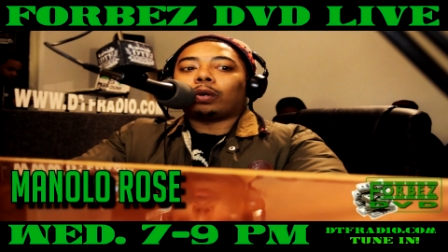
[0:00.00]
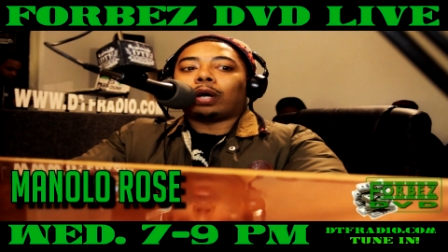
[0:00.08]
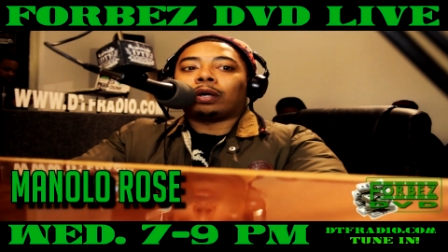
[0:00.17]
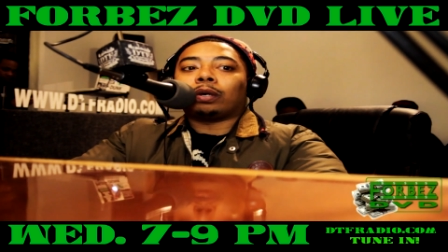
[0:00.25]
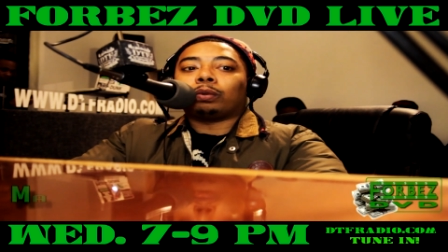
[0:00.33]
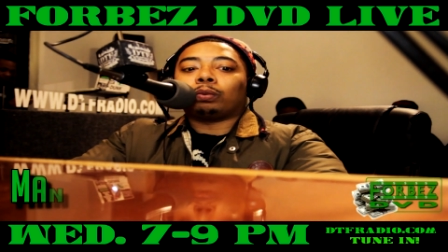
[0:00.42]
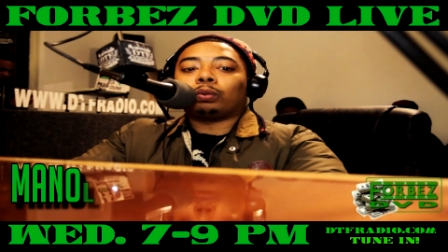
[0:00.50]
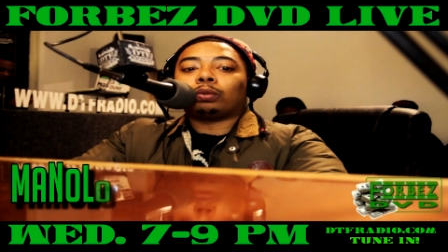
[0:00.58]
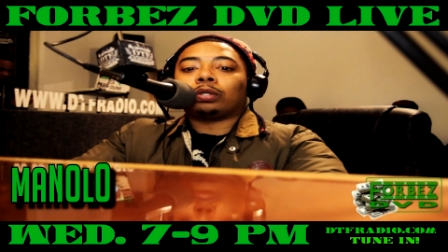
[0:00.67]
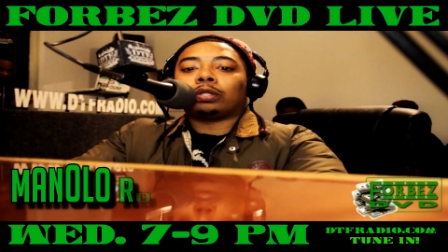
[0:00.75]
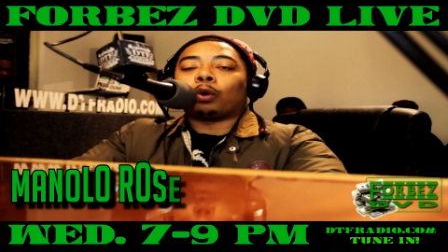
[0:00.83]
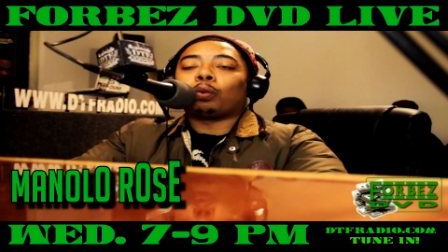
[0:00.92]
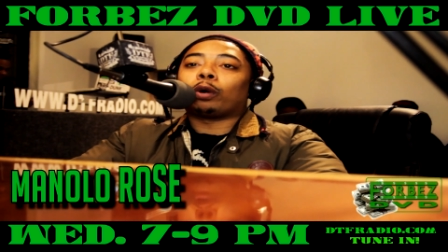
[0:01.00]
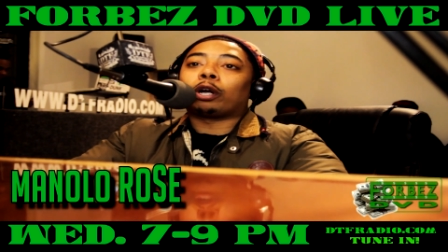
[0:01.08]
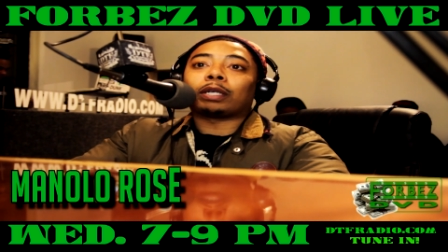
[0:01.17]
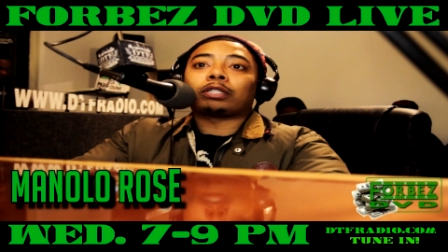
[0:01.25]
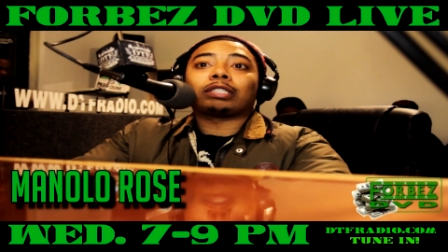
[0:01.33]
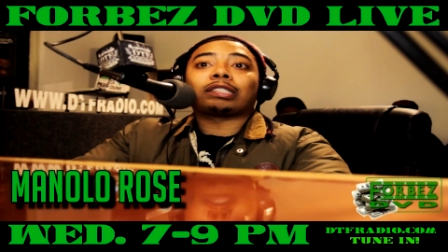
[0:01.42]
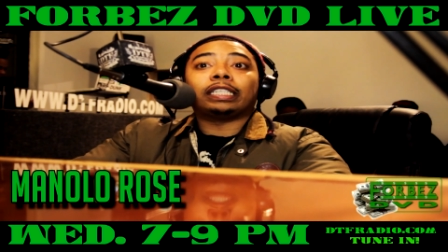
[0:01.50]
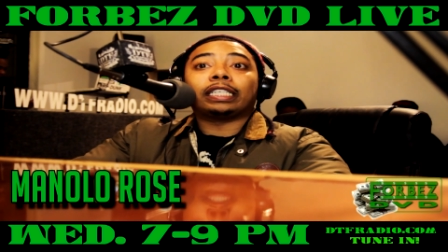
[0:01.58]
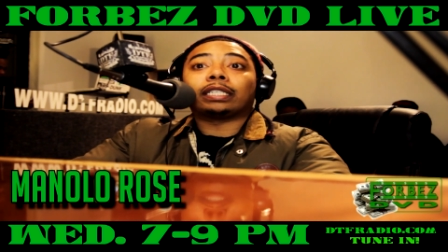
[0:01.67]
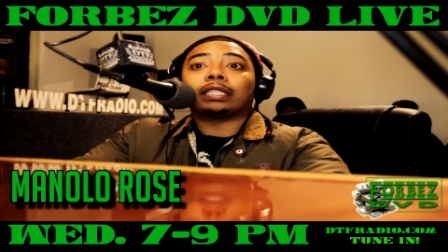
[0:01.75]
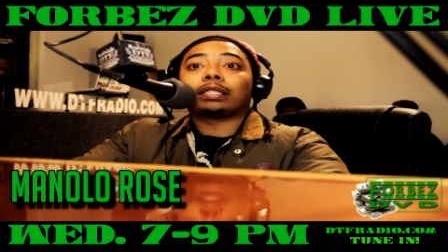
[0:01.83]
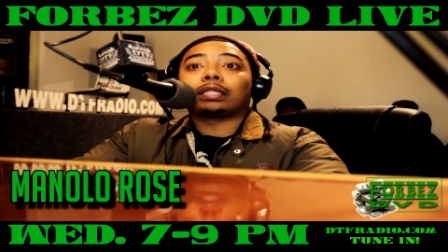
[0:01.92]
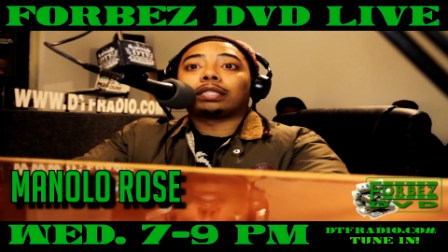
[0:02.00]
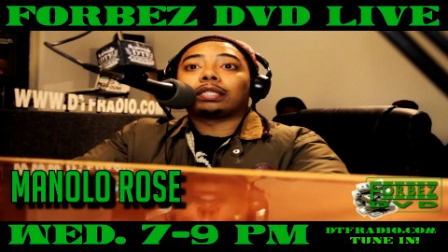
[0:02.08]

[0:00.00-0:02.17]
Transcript: uh, don't worry about your sneakers.